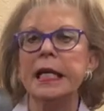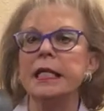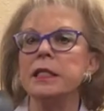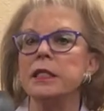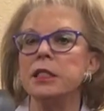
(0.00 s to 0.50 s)

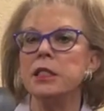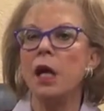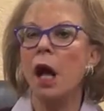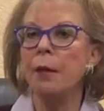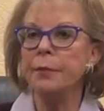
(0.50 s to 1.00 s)
it does
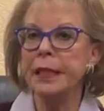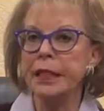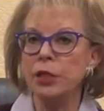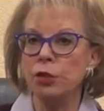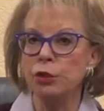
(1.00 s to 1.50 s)
not
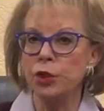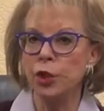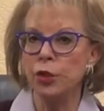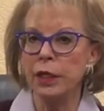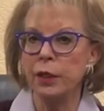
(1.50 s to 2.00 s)
mean your
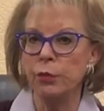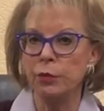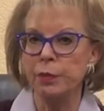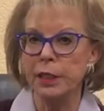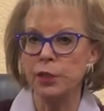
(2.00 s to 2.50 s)
journey
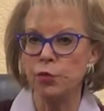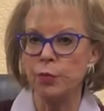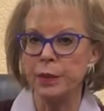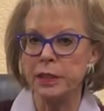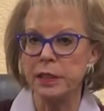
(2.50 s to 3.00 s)
with Peace Through
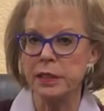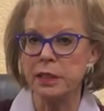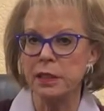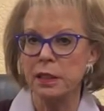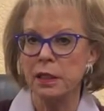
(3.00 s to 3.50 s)

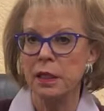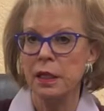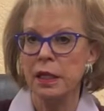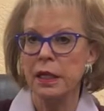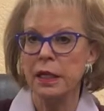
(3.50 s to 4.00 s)
Business
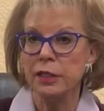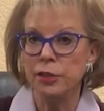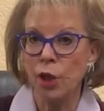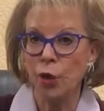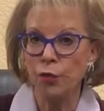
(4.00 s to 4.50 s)

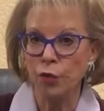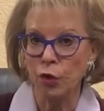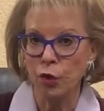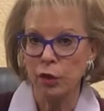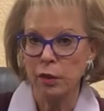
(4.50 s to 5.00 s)
is
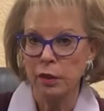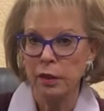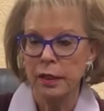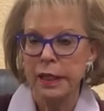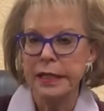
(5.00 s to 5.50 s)
over.
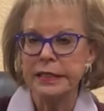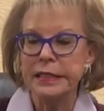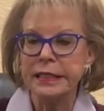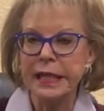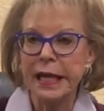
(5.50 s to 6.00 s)

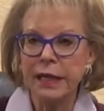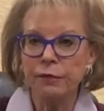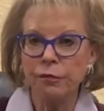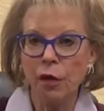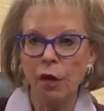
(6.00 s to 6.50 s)
Stay
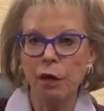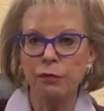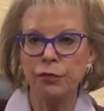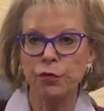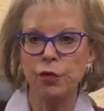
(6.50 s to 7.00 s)

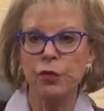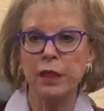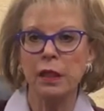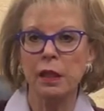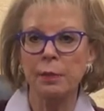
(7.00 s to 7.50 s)
involved through the
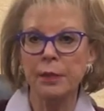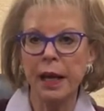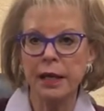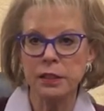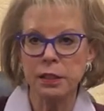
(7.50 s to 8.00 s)

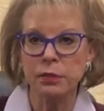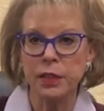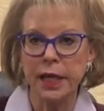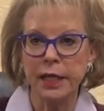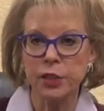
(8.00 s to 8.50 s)
Alumni
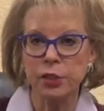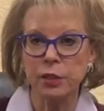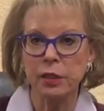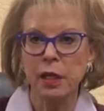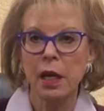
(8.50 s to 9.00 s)

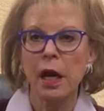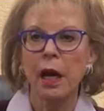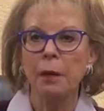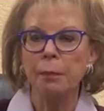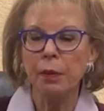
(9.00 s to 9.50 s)
Association,
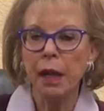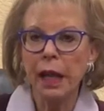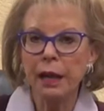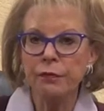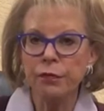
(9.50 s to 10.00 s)

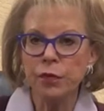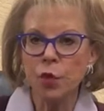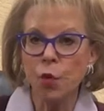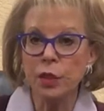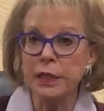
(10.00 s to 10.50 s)
apply for the
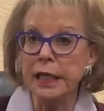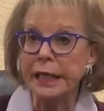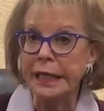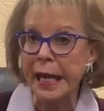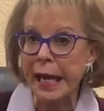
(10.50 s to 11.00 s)
course
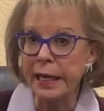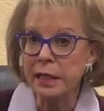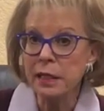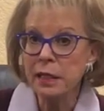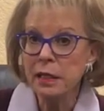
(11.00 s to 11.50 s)

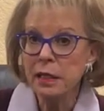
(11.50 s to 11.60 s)
again,